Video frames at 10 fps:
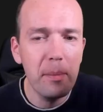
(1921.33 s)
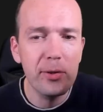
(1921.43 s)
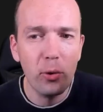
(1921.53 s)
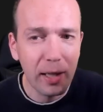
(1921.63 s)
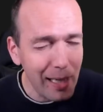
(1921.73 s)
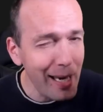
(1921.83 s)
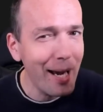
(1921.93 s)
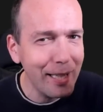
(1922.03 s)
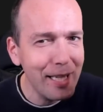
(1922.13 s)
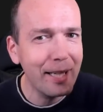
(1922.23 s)
so the key
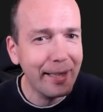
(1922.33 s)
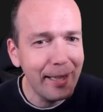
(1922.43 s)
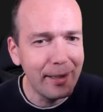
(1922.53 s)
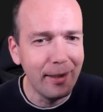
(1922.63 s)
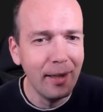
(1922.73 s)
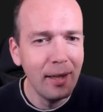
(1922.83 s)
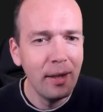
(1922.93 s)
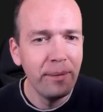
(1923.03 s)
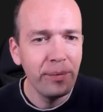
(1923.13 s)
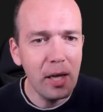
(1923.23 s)
idea here
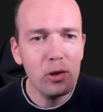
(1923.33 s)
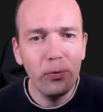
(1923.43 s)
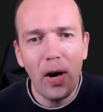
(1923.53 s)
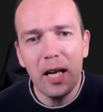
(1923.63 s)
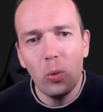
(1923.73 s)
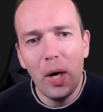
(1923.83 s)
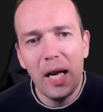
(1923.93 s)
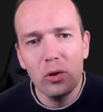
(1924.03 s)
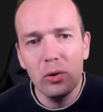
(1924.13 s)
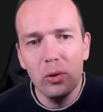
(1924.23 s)
is to find a way
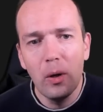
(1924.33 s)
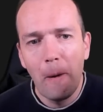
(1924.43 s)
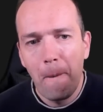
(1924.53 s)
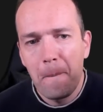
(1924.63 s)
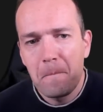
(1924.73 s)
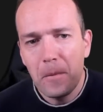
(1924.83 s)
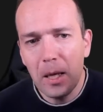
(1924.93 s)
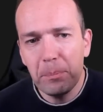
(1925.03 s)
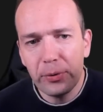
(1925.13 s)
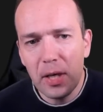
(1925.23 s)
to
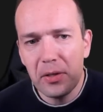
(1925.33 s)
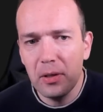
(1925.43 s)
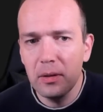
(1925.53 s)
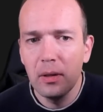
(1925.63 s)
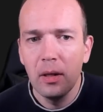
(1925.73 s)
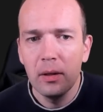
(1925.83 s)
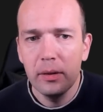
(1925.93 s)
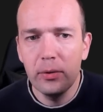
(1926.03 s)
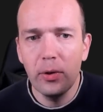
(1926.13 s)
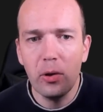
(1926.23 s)
imprison
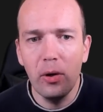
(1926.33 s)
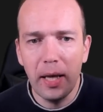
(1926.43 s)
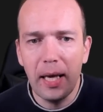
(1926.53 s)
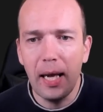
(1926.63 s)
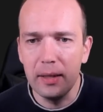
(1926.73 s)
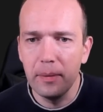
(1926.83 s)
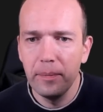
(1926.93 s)
the rook on a8.